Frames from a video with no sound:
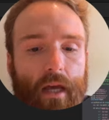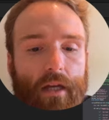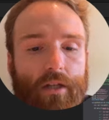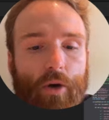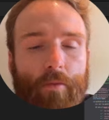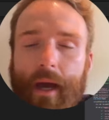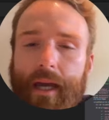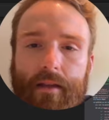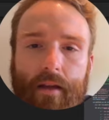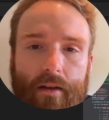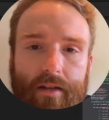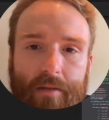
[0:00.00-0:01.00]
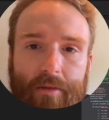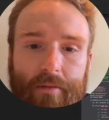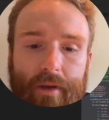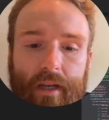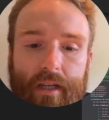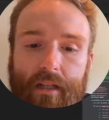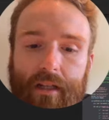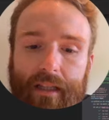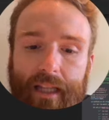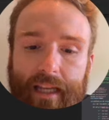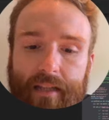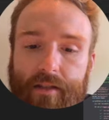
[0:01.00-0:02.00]
So main.cpp's
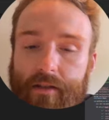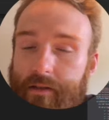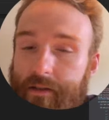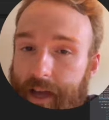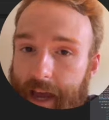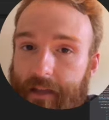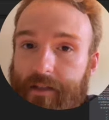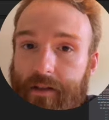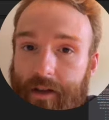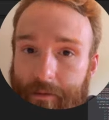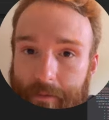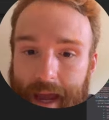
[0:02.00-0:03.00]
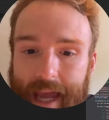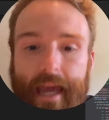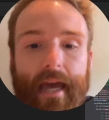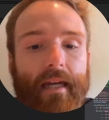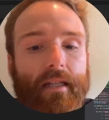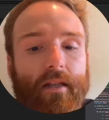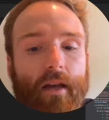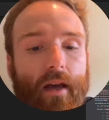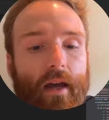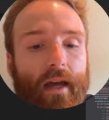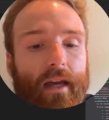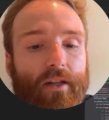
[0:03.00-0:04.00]
lint text command
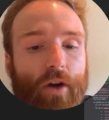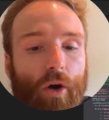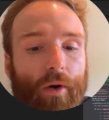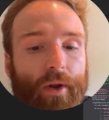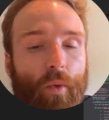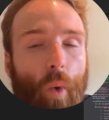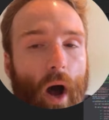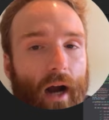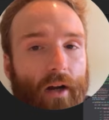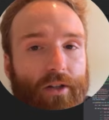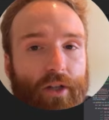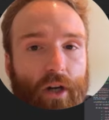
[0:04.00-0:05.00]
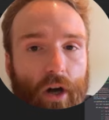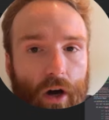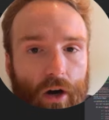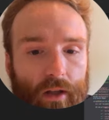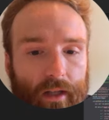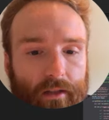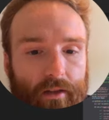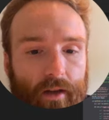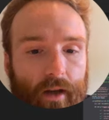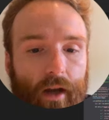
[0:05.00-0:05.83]
is already wired to call it.